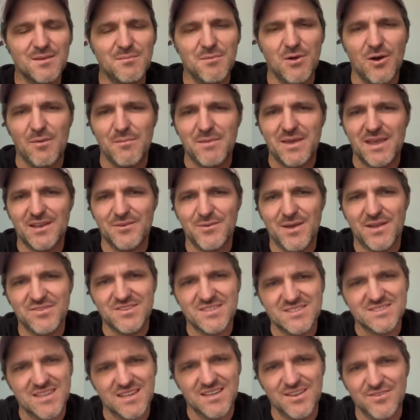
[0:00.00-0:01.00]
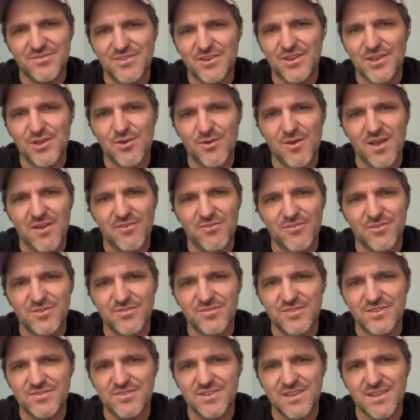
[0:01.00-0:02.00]
Come on, man. Do I have to send a video every
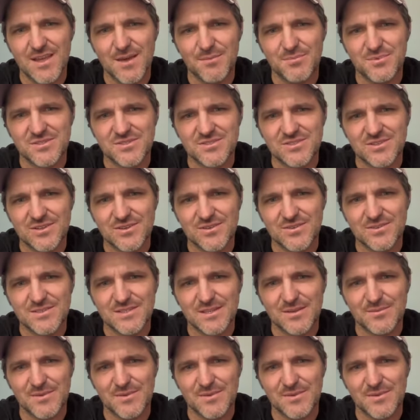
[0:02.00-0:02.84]
50 episodes?